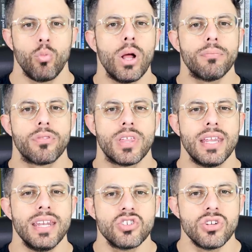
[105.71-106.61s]
Well, the
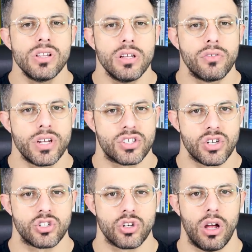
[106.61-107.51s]
initial
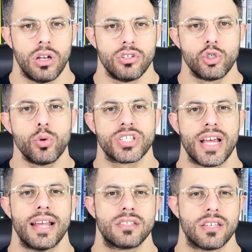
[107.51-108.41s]
research on Jewish
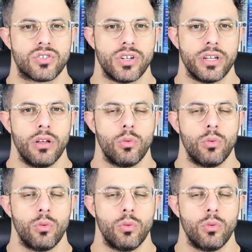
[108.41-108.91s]
ancestry,